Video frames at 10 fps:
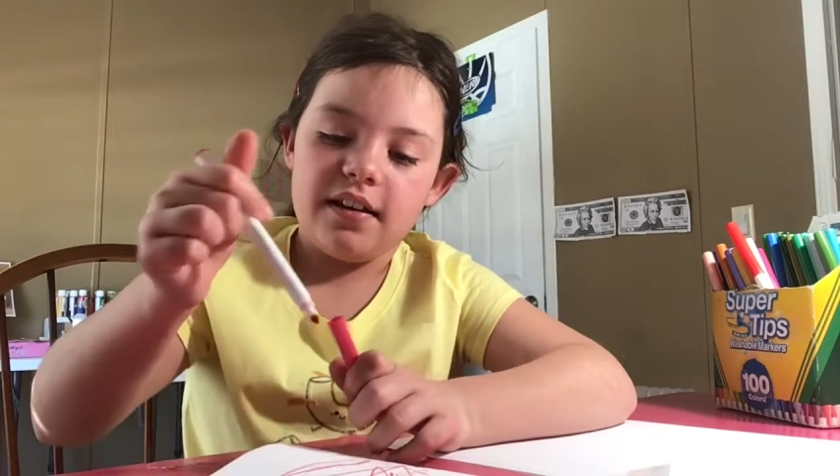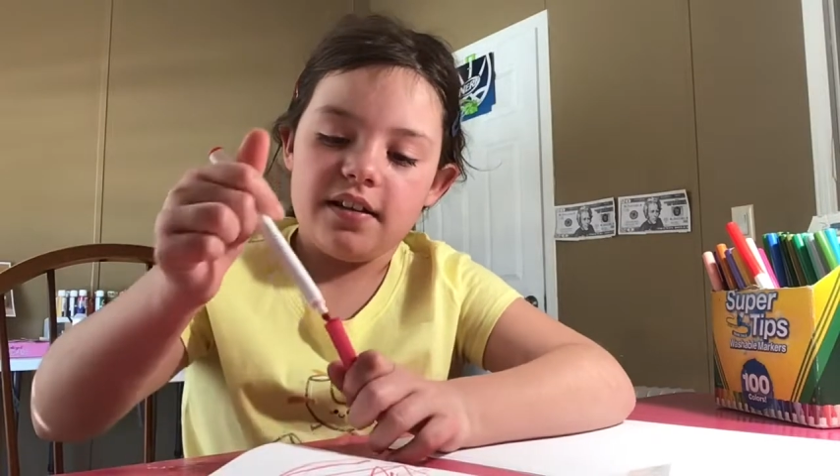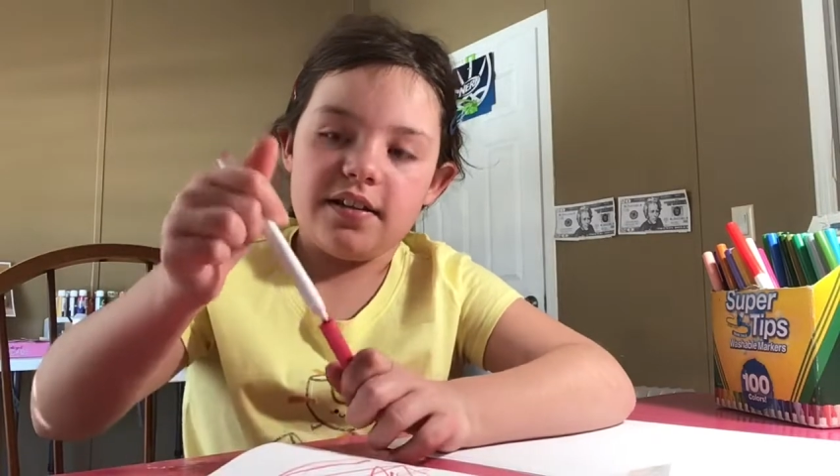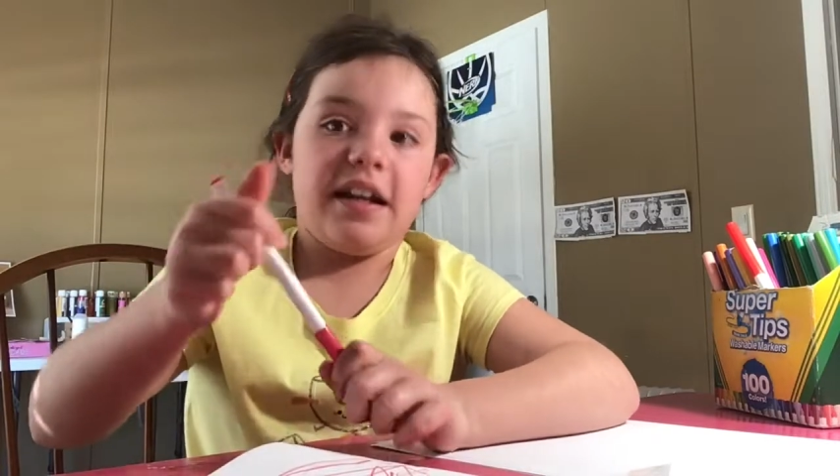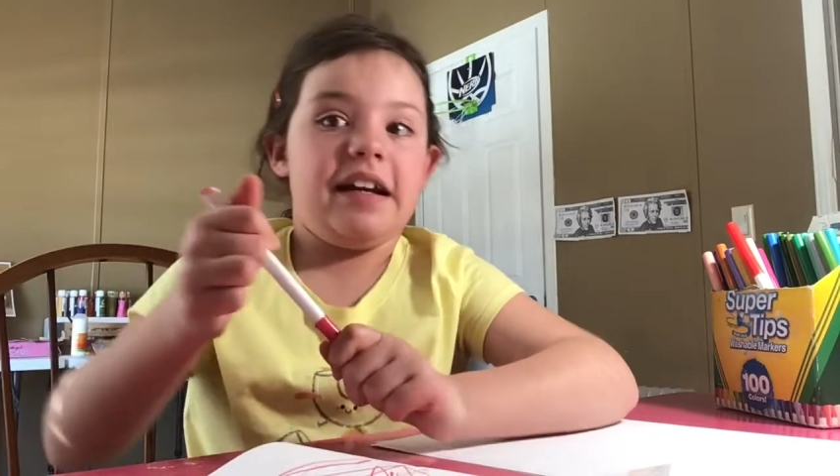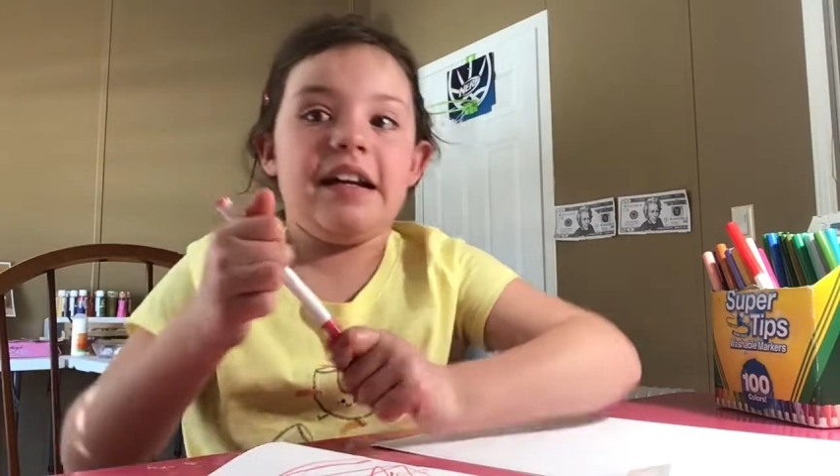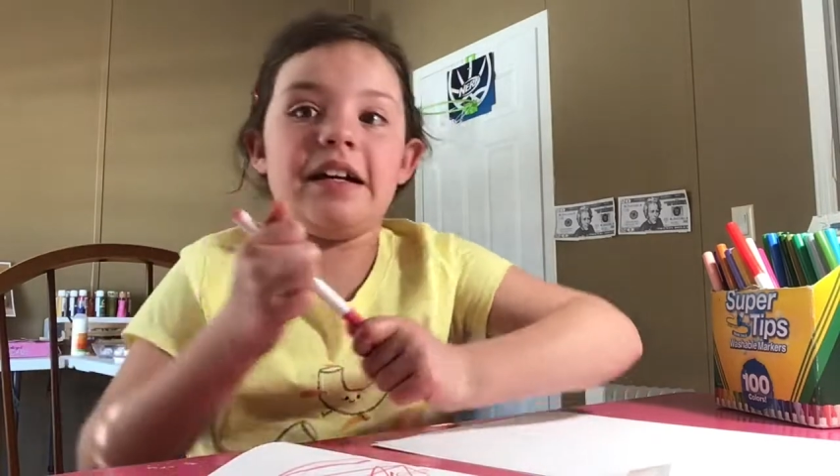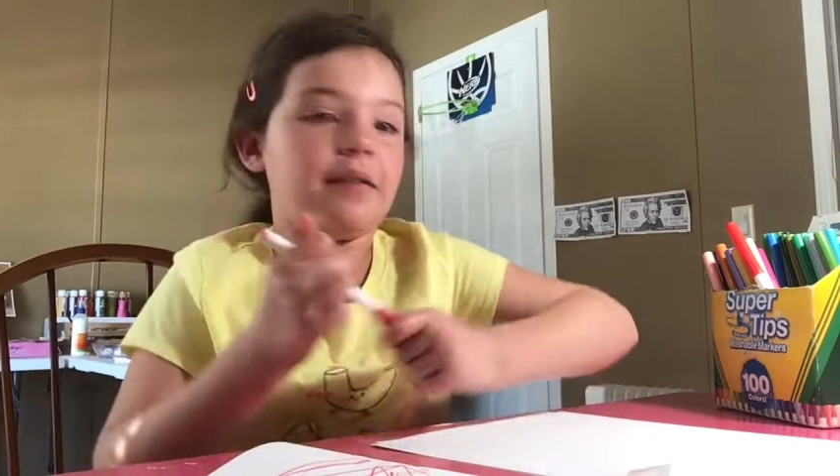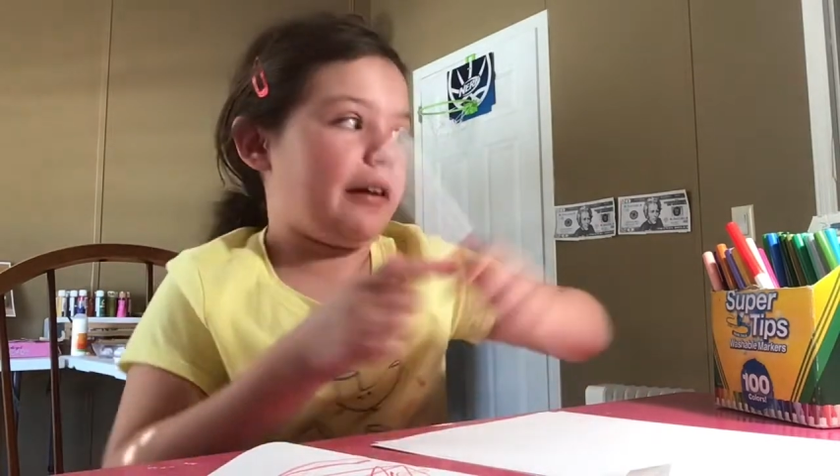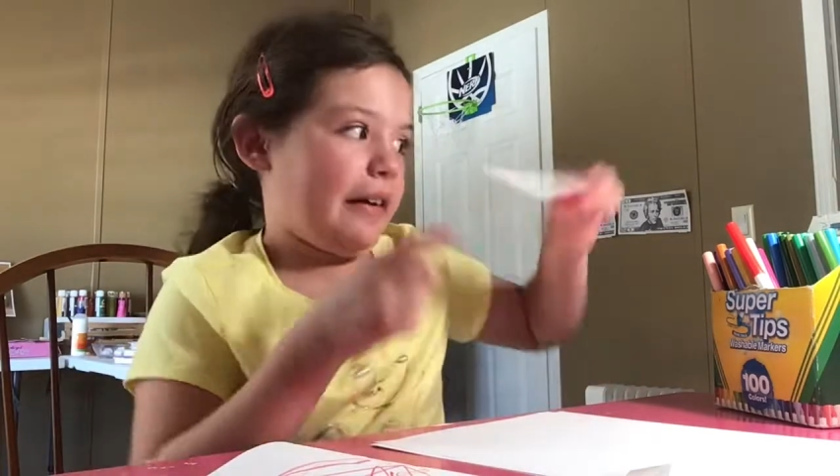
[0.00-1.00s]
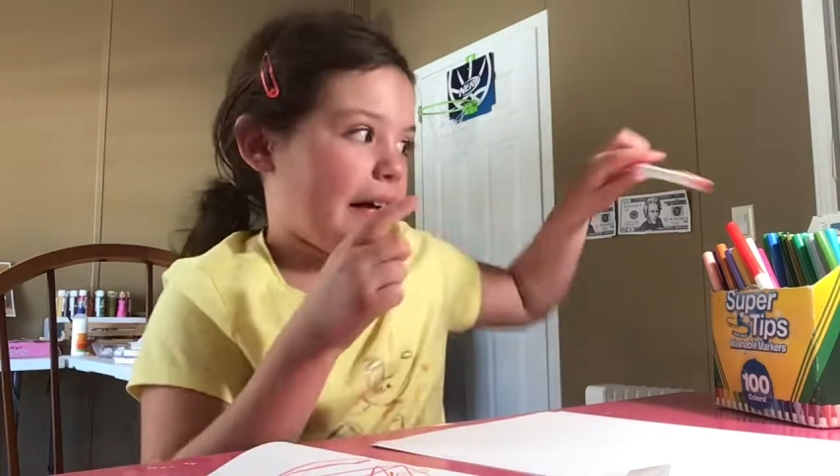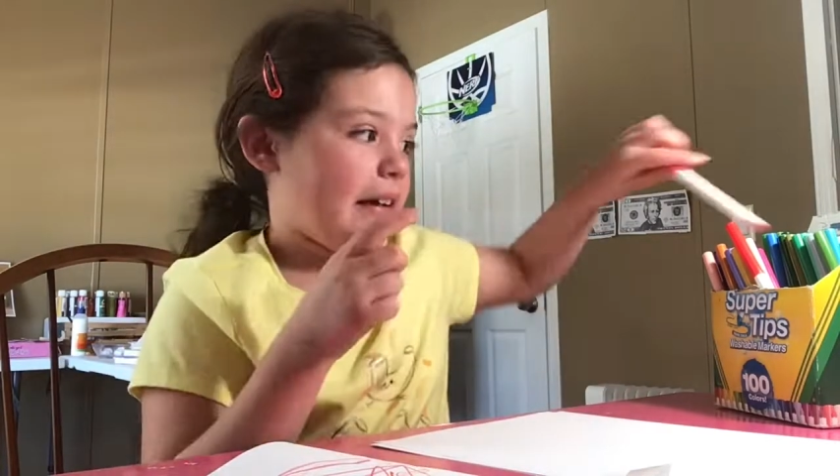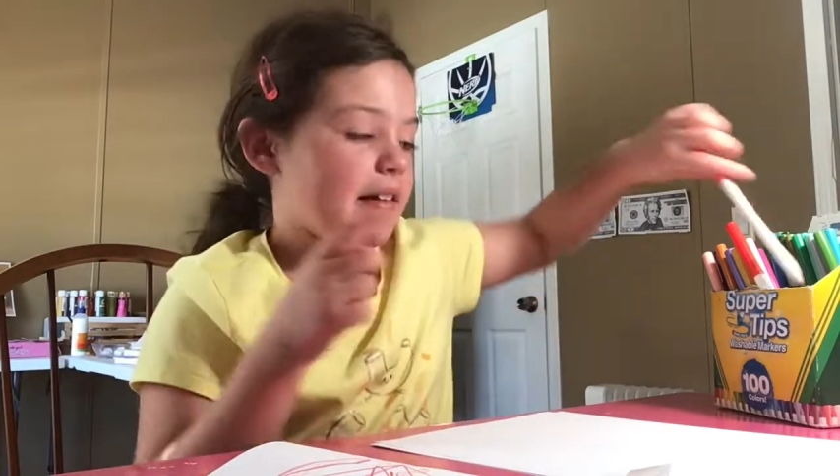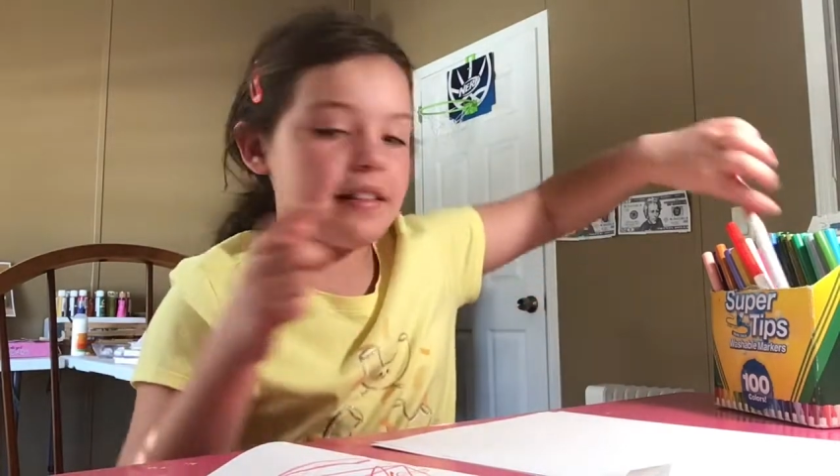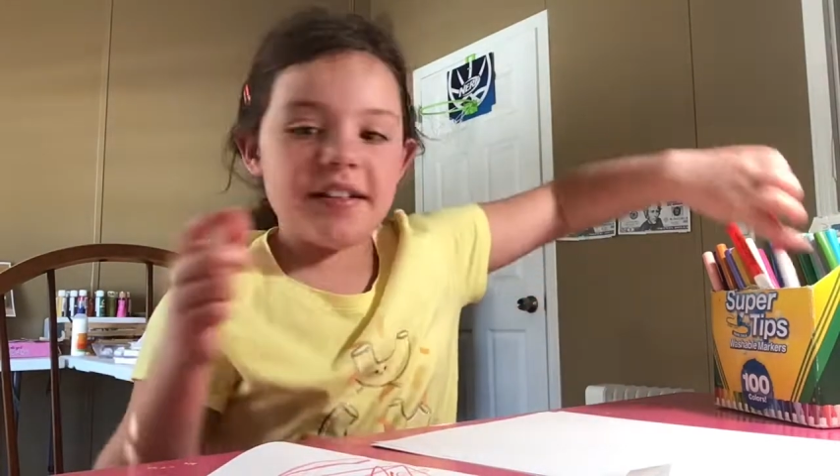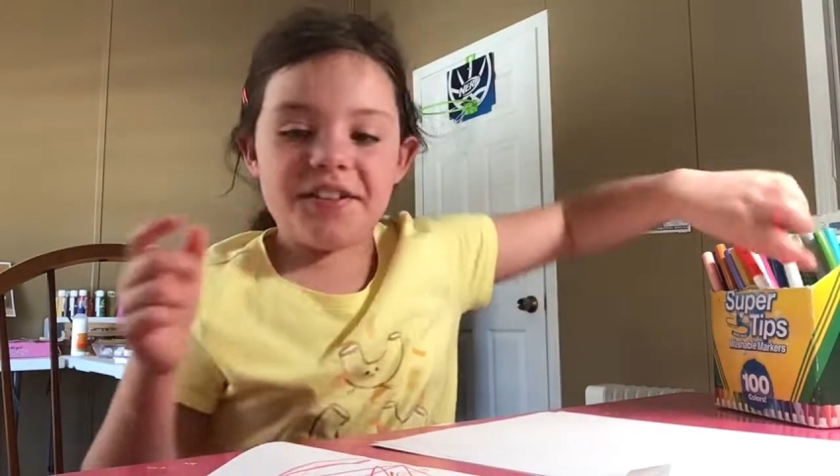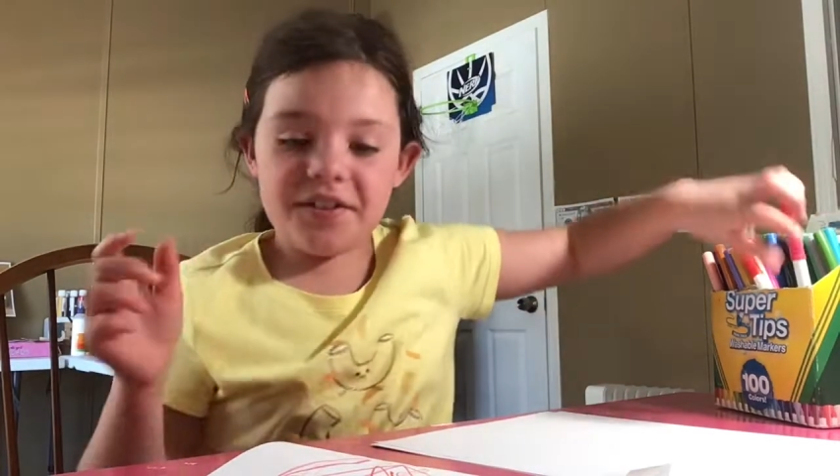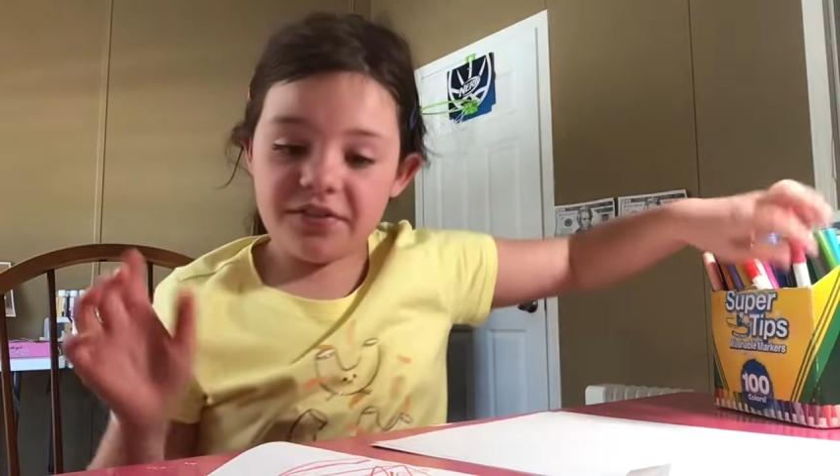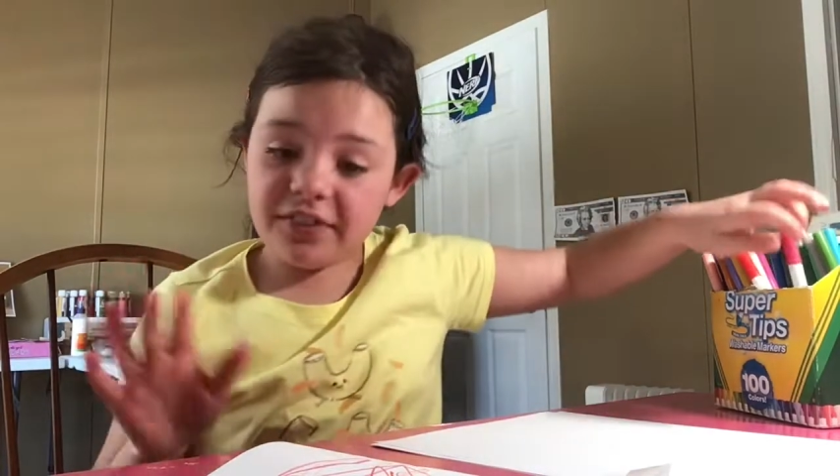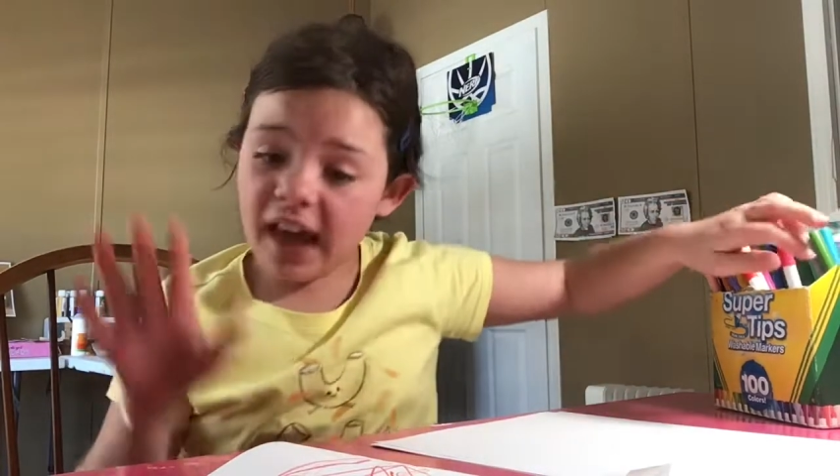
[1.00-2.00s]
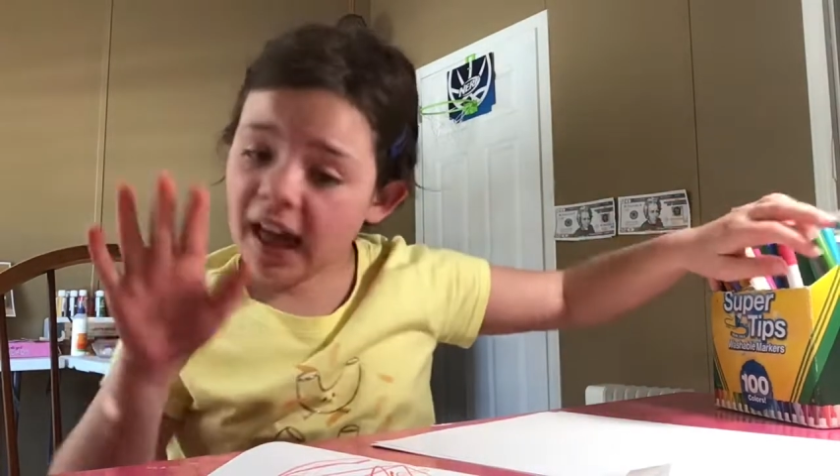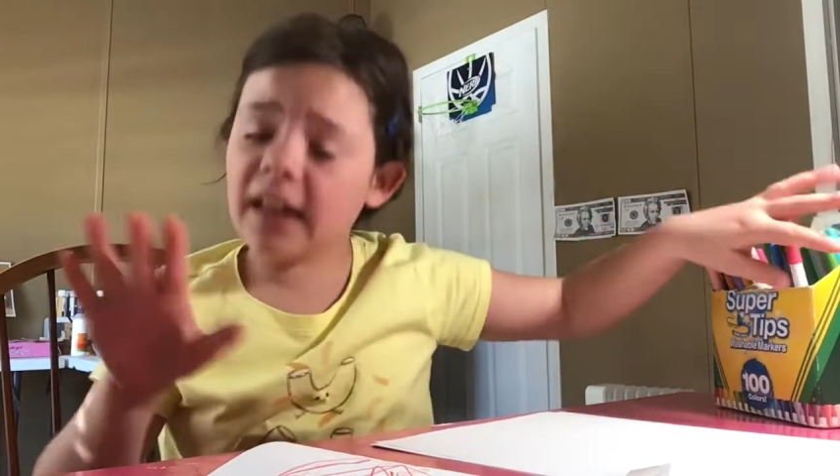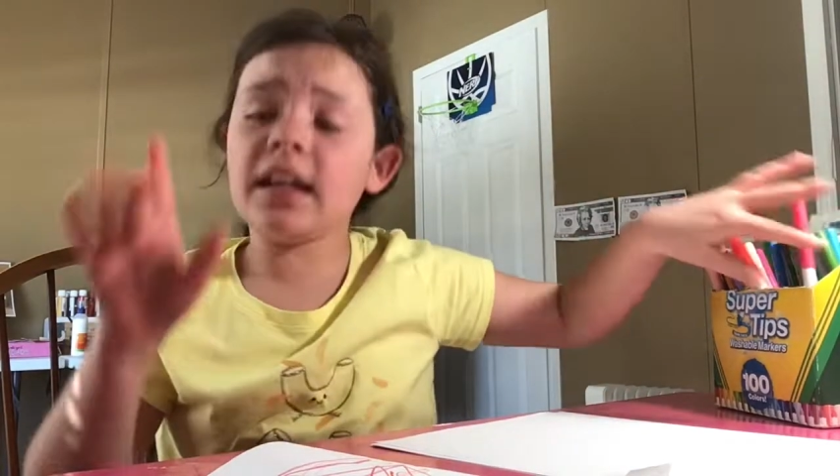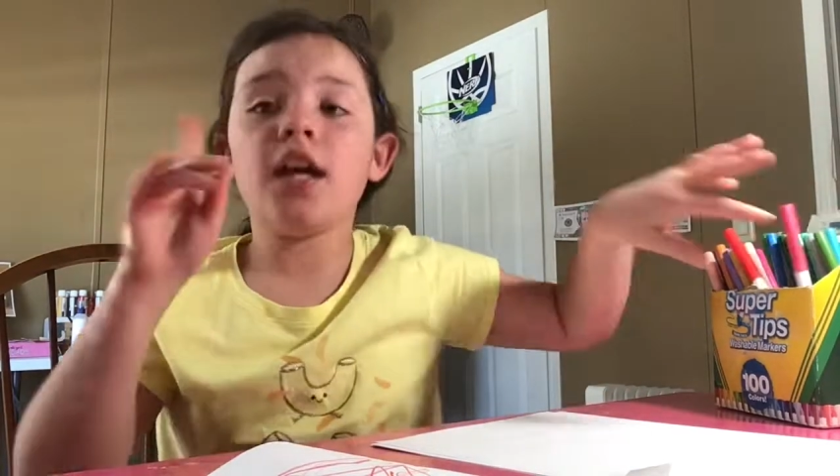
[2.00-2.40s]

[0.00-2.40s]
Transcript: Sorry, real quick. So then,